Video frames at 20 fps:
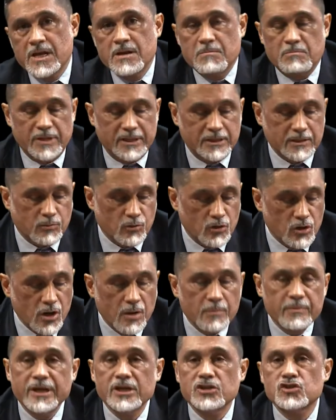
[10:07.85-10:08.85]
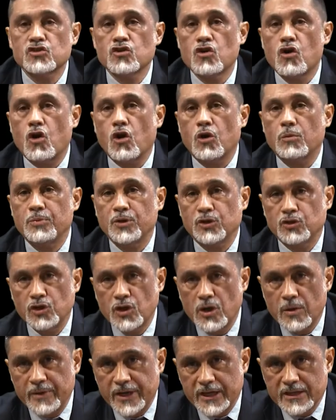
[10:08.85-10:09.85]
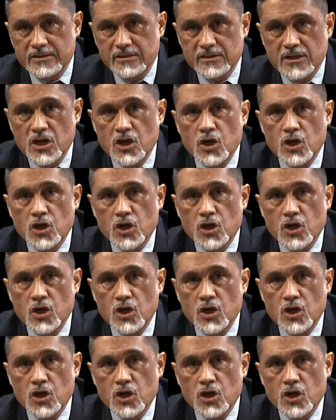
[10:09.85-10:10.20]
metabolomics or proteomics